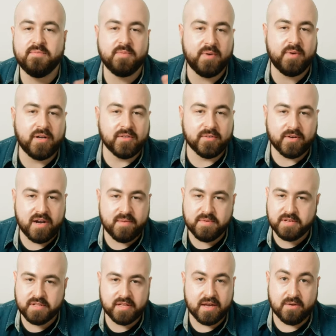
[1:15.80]
with Polaroid, I
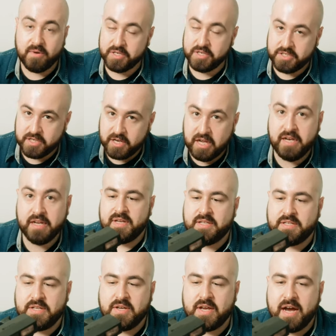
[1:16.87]
mean, you only get one shot. And
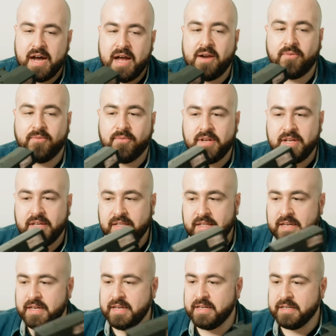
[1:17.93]
so you can't
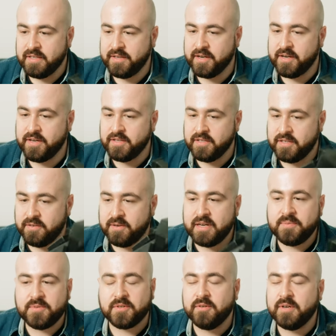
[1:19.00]
really, you know, you end
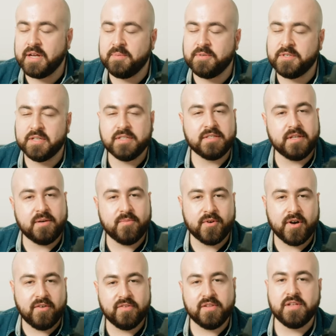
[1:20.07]
up screwing up shots a lot
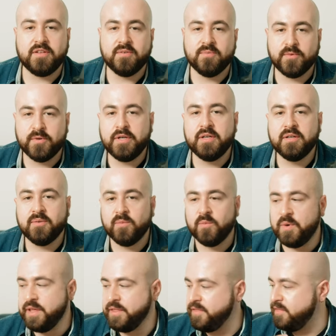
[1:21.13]
more often than you would
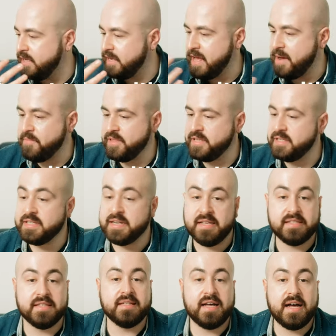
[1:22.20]
with a camera that's an
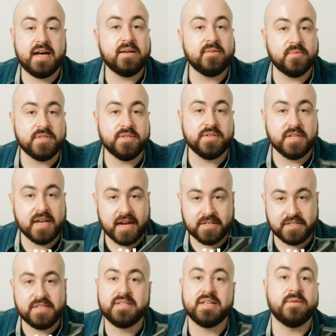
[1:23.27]
SLR, where you can
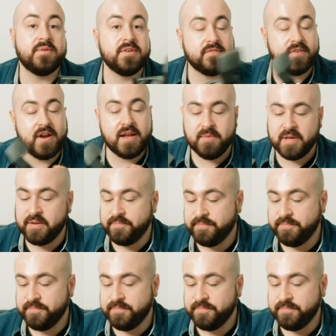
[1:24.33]
actually see what you're framing.